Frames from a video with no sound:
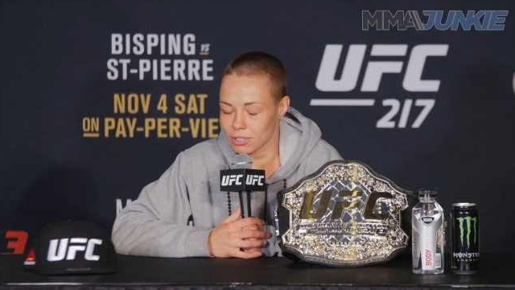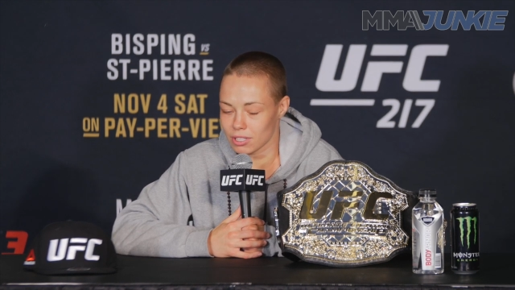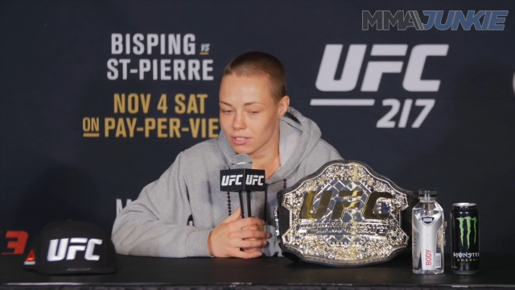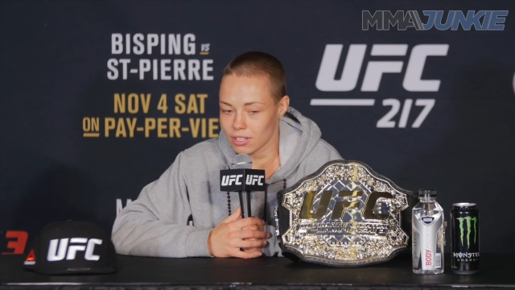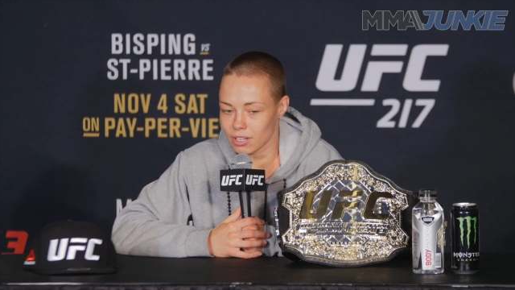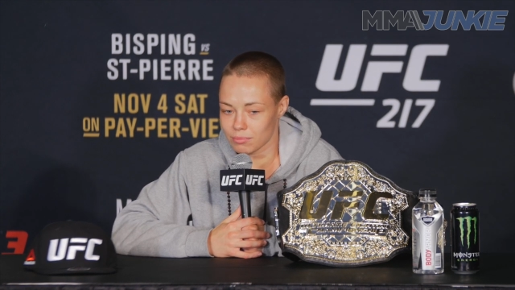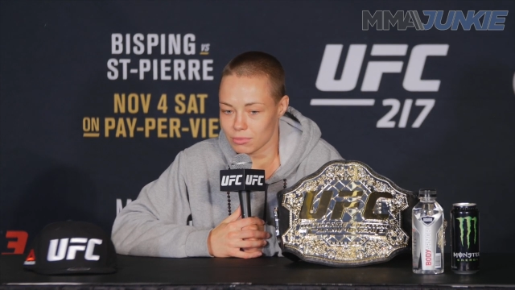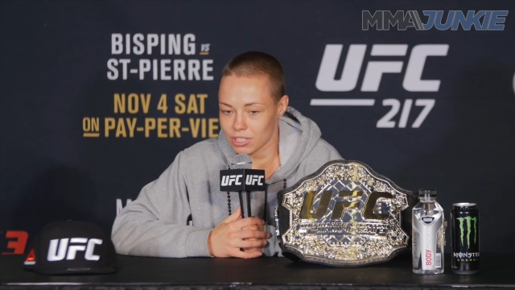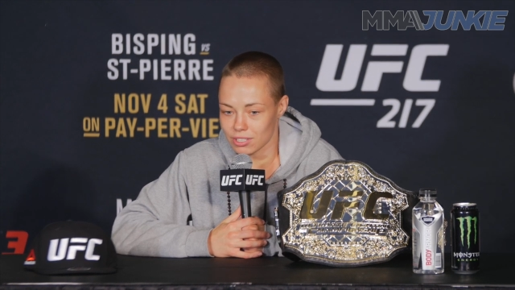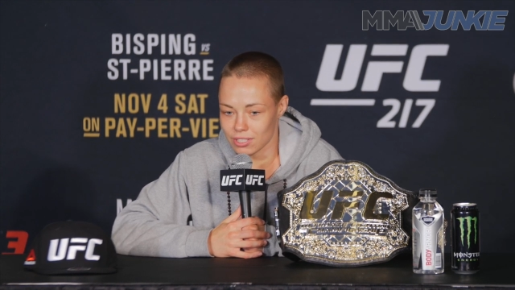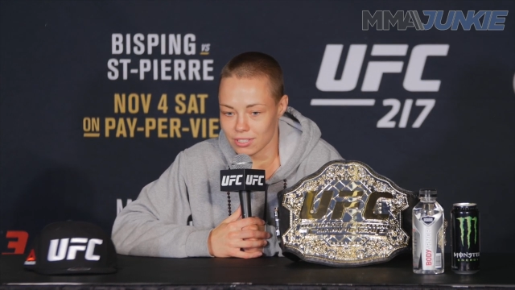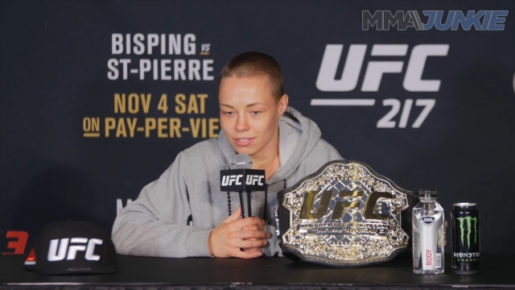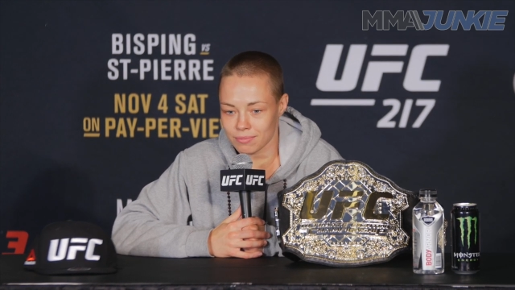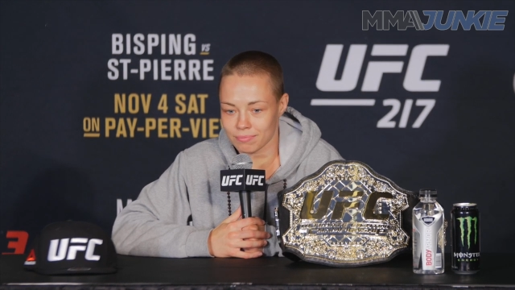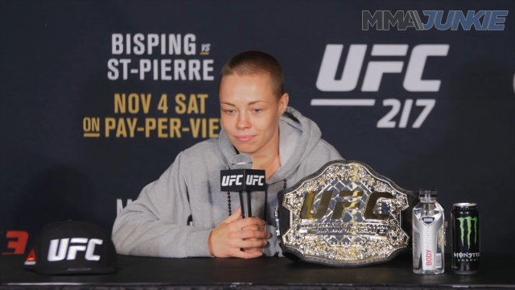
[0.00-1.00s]
And I'm
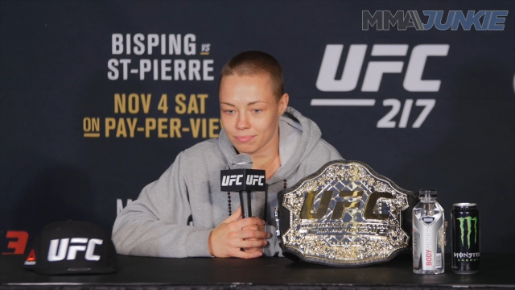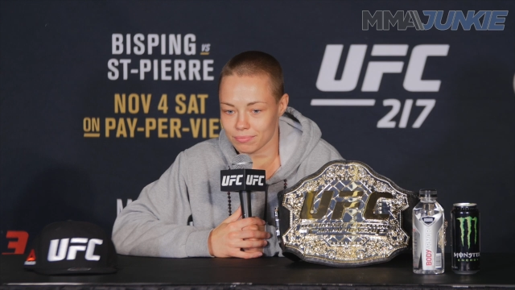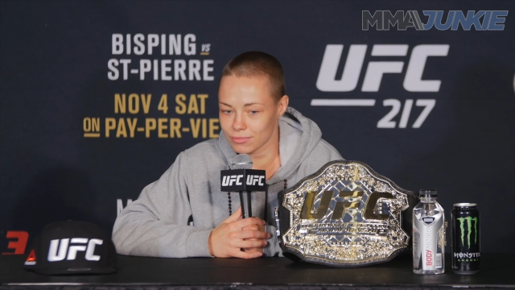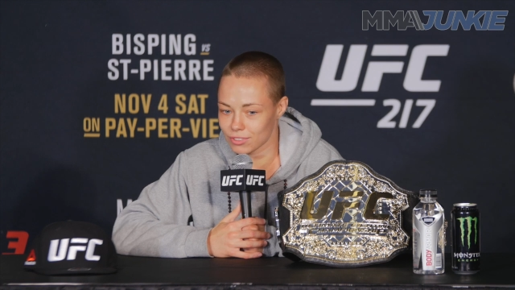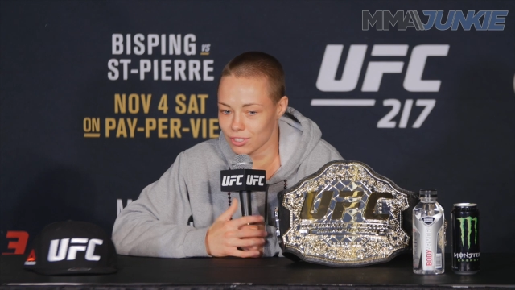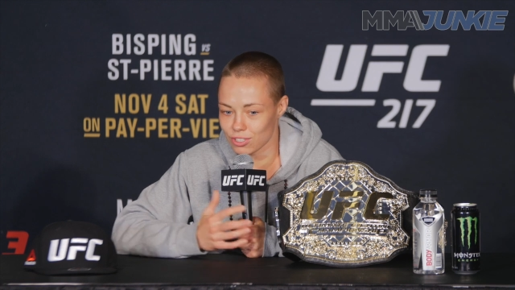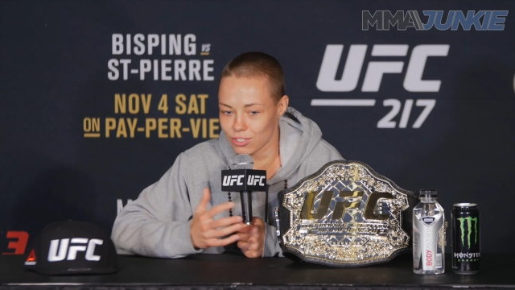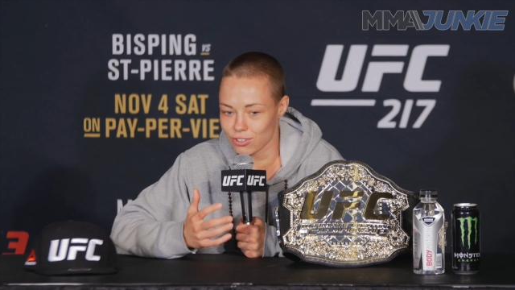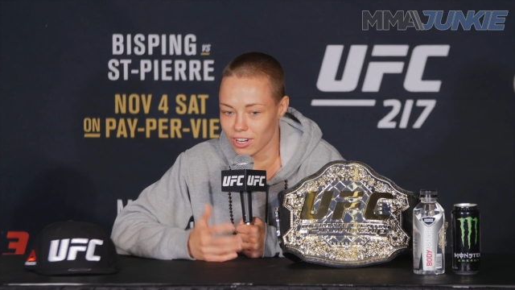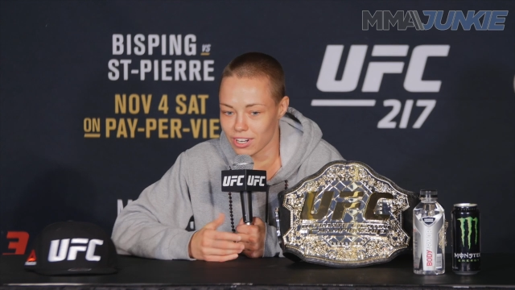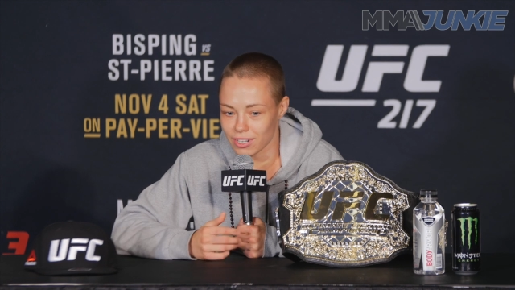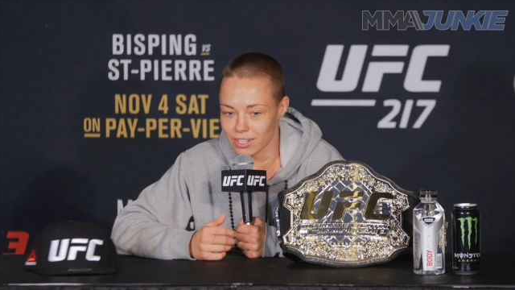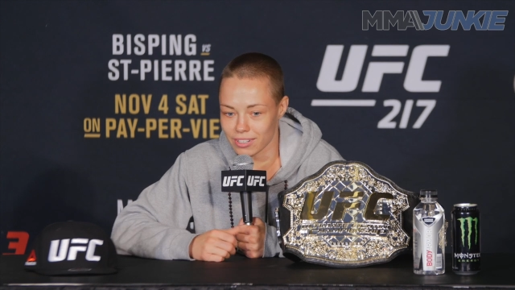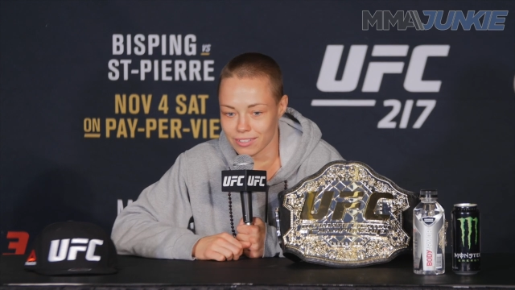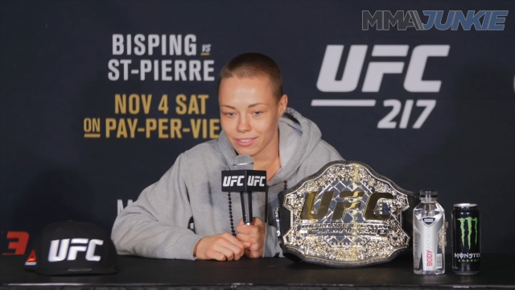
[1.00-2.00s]
just just
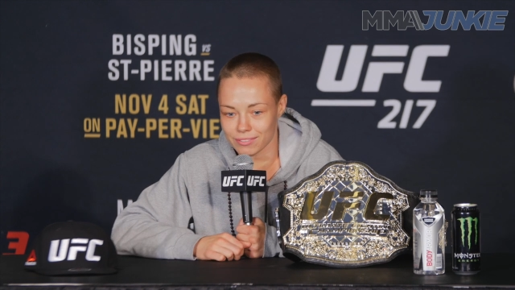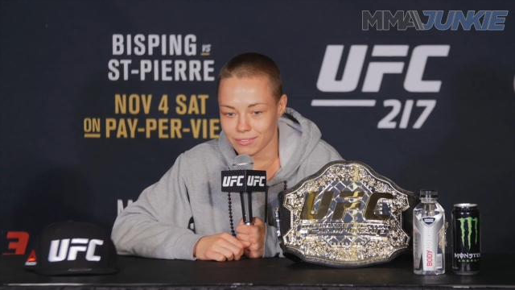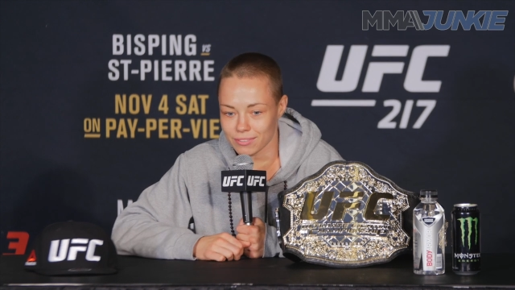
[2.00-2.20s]
trying to